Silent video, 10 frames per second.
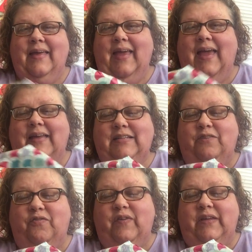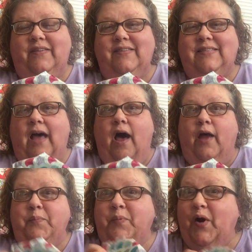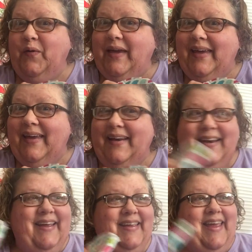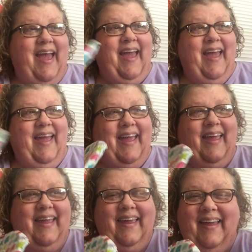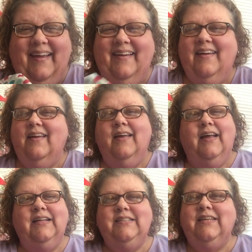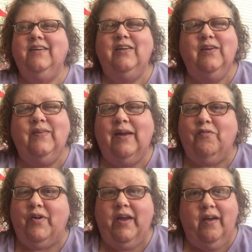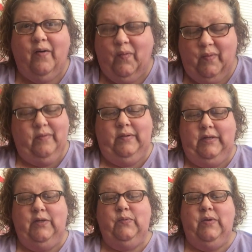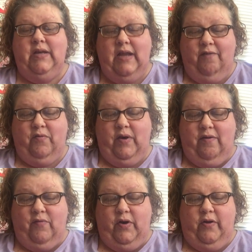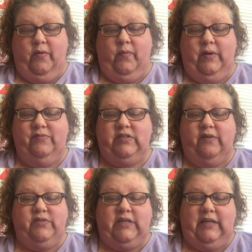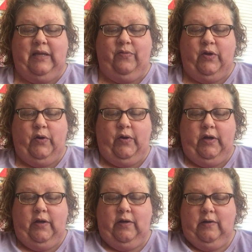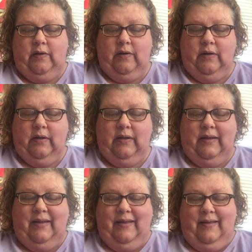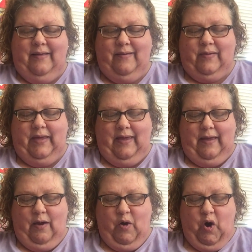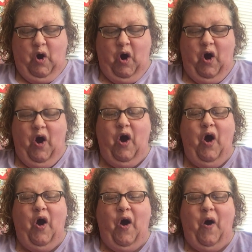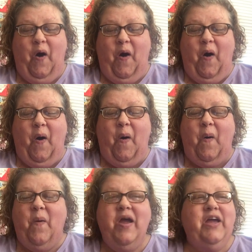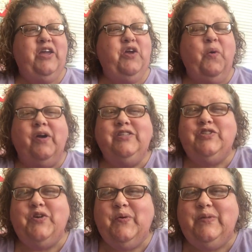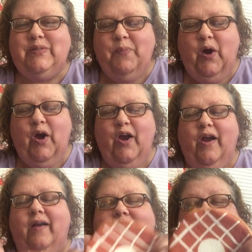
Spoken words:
And it feels unbroken. Yay! I'll tell you, you never know. You never, never know if stuff's gonna get there or not. Okay, oh, you are so smart.